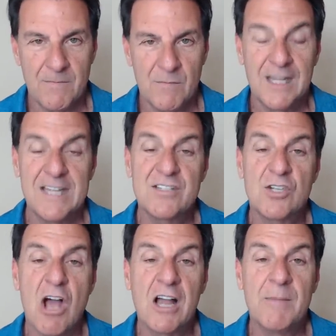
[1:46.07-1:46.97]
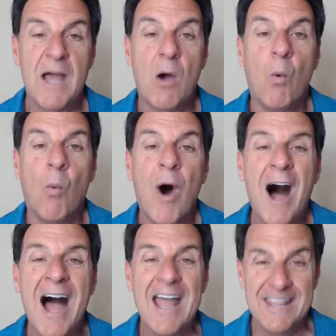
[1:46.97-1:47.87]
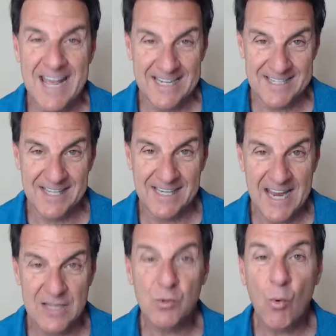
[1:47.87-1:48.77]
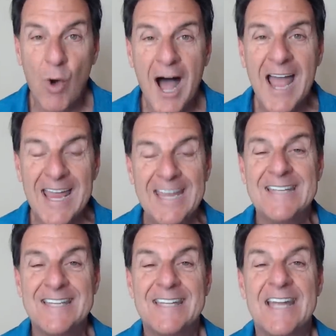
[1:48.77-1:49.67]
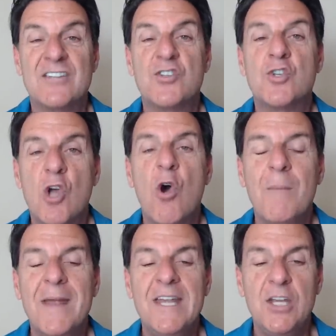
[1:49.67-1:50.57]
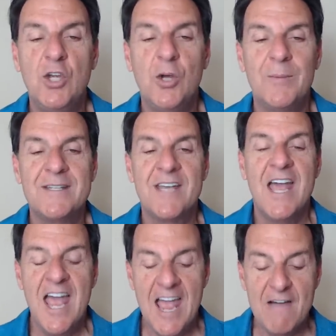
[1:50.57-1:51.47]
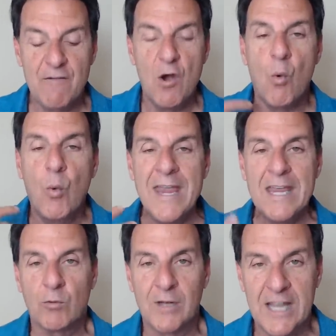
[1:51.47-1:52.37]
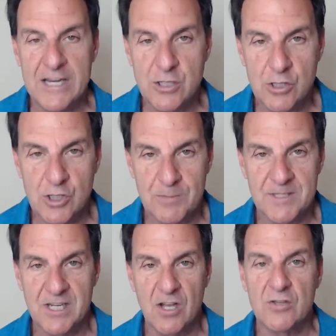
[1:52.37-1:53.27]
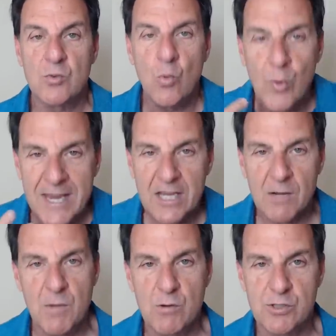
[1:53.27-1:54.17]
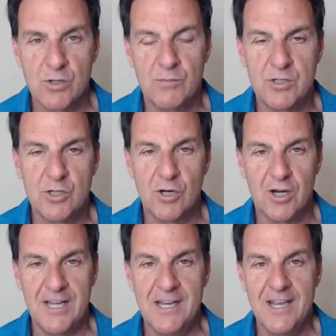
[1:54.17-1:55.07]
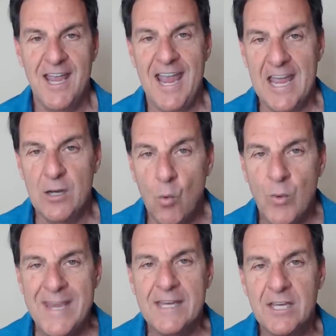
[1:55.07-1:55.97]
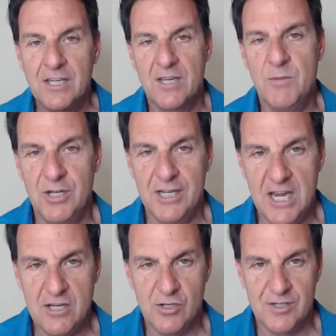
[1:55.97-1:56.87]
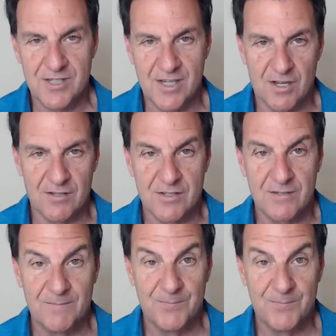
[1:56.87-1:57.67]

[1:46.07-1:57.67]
But let's talk about why that is the case. Why is it that so many humans have weak relationship skills, weak emotional maturity, and weak communication skills?